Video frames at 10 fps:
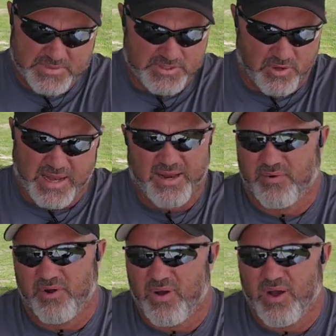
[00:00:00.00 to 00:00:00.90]
So I
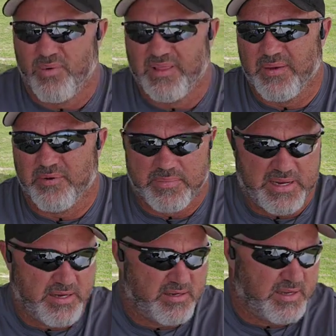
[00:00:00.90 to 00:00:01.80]
don't know how well that would
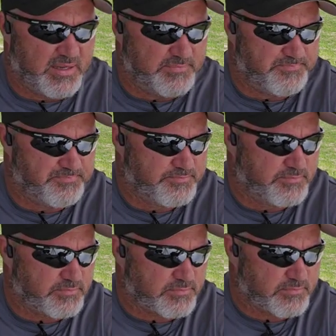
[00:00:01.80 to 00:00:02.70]
be.
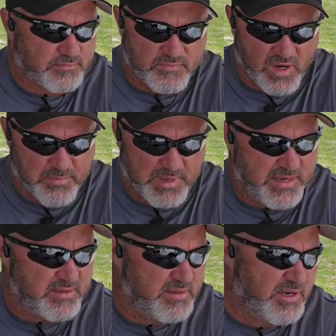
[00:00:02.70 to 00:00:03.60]

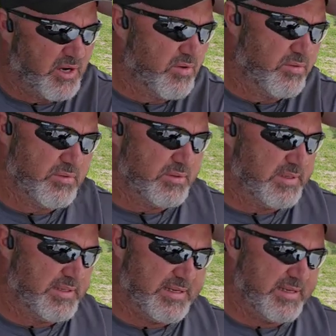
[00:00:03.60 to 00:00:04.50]
But you know,
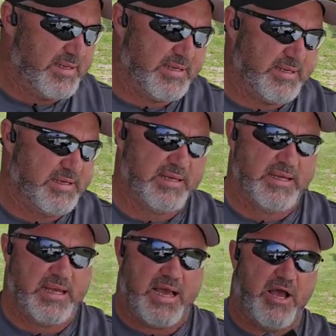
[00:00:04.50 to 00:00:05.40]

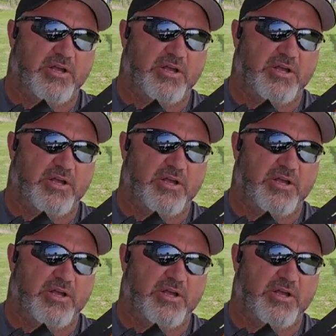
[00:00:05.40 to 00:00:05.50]
I